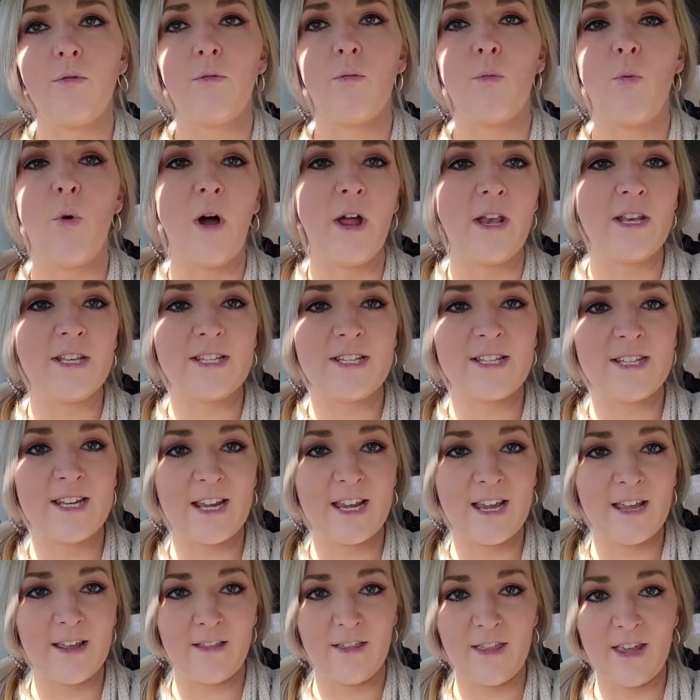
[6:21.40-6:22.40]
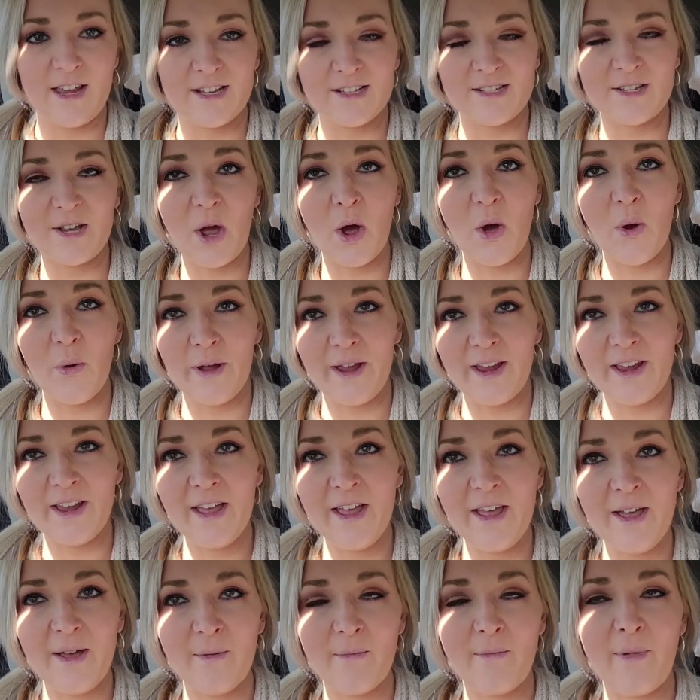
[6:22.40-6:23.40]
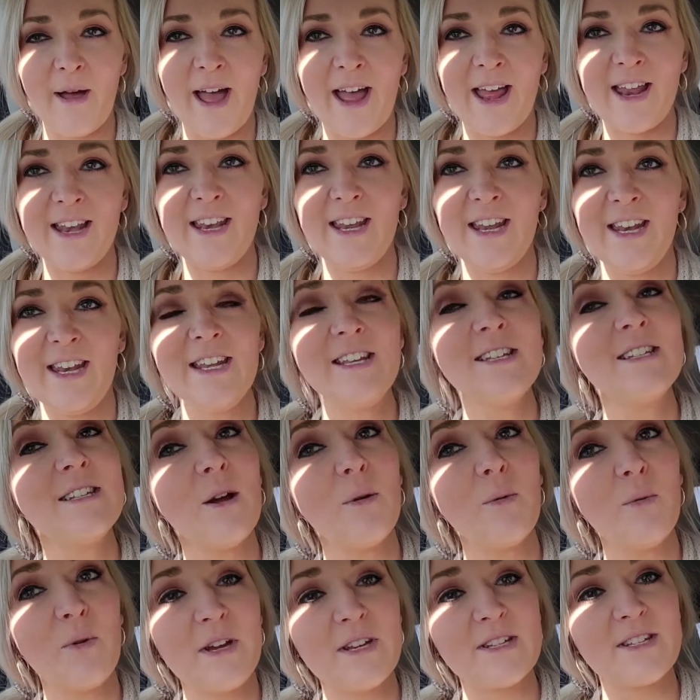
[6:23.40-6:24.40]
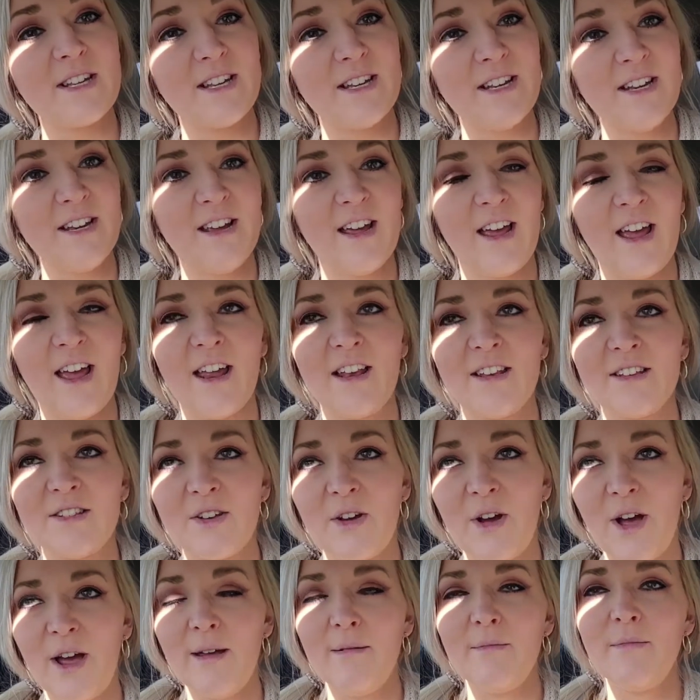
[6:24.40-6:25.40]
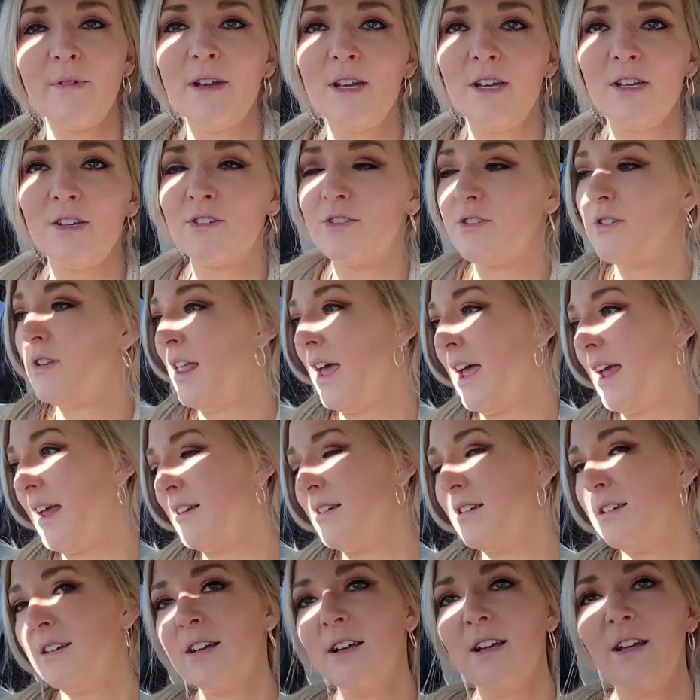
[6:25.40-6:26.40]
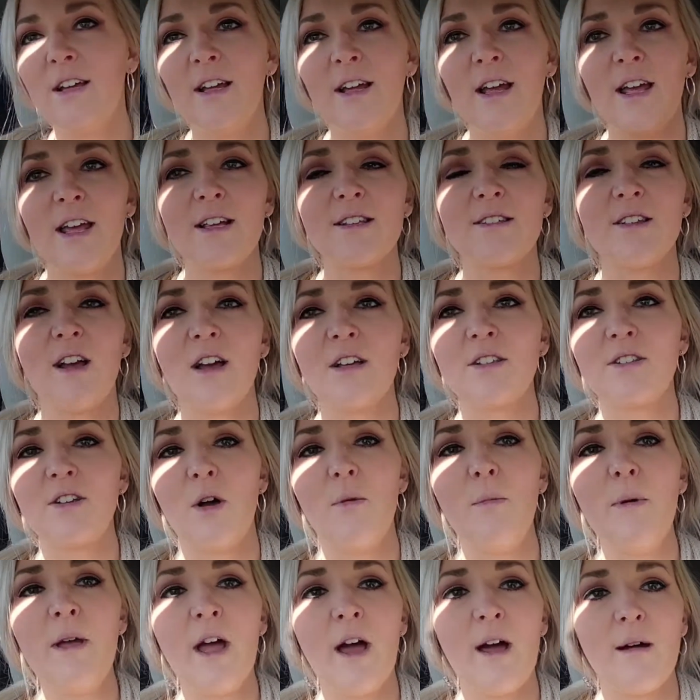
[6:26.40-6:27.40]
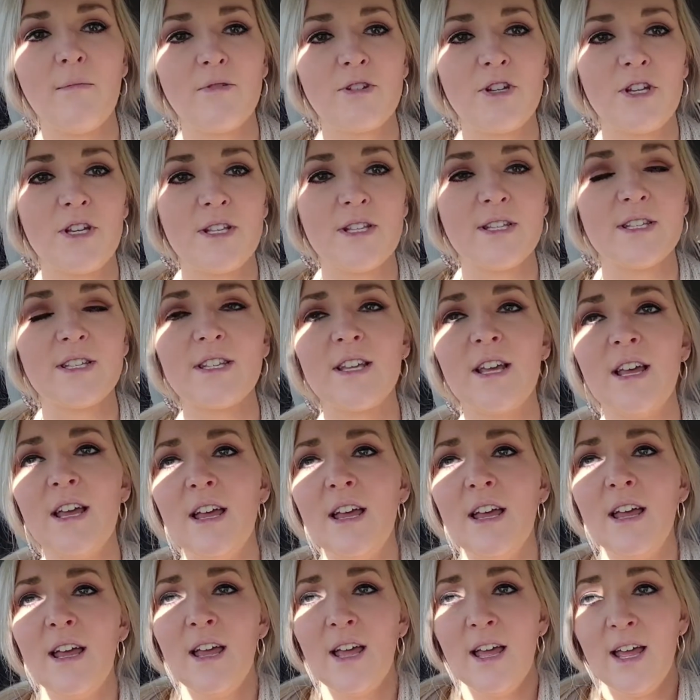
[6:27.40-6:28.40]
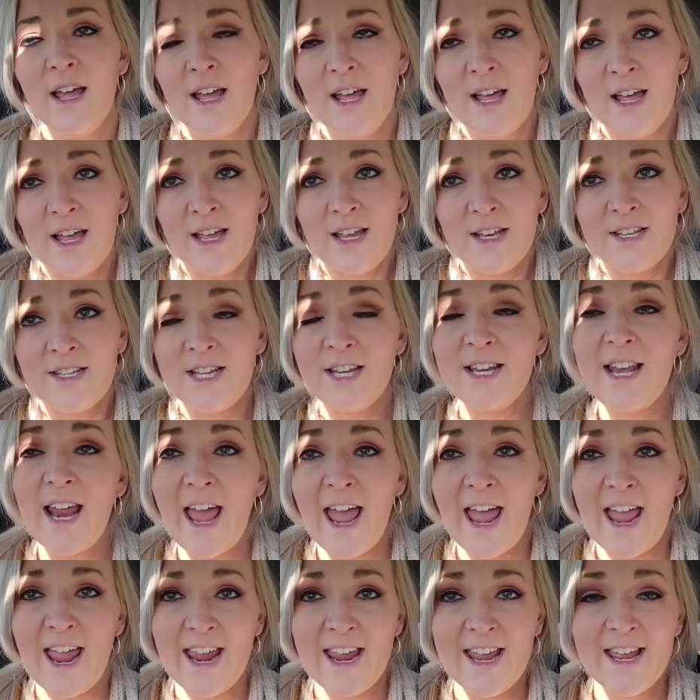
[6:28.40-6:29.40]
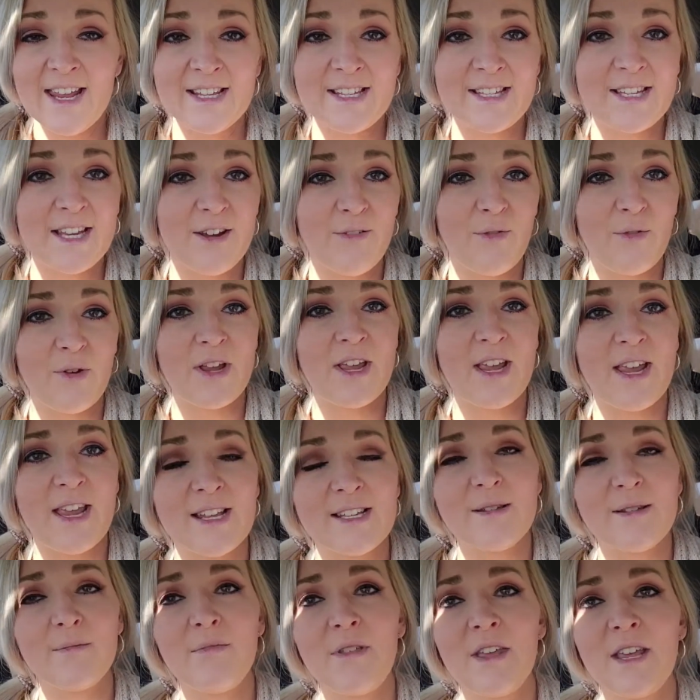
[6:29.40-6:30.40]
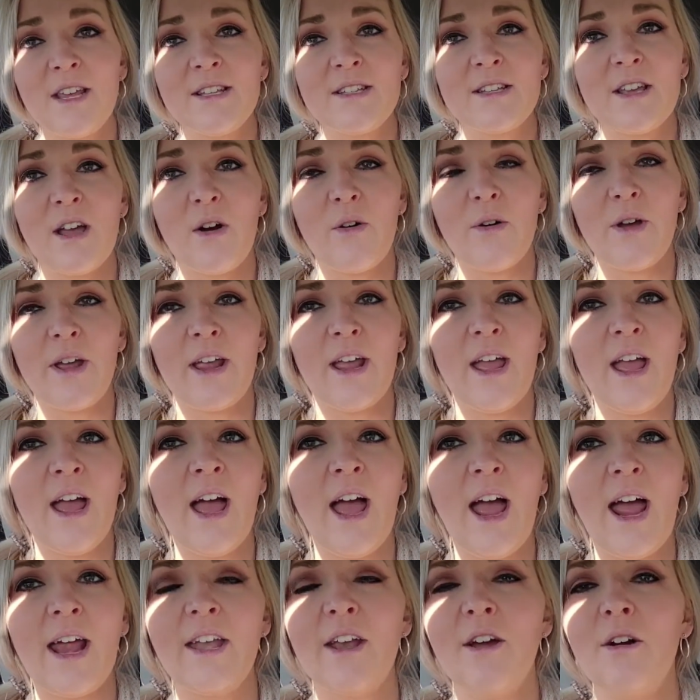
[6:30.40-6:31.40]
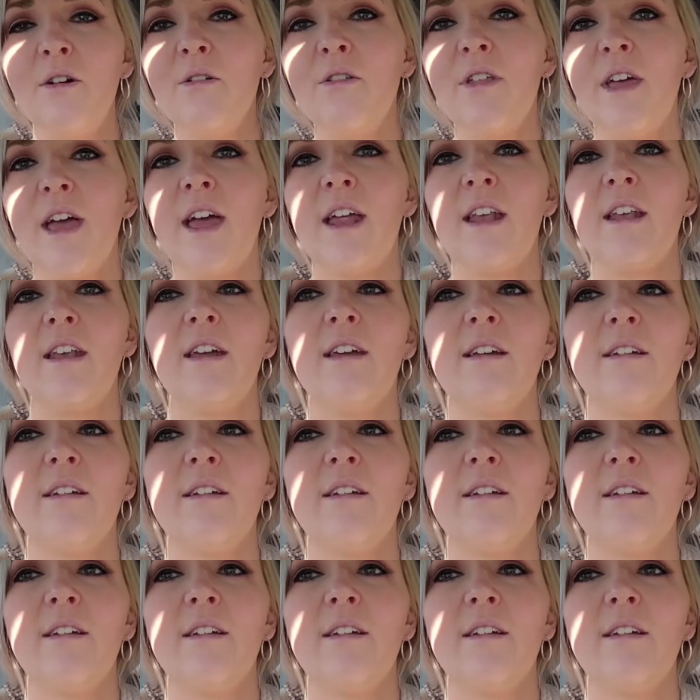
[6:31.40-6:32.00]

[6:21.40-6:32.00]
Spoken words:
want to get things going, but it is a reason. And so I'm gonna like exhaust all my options today and see if we can get some things going. I know that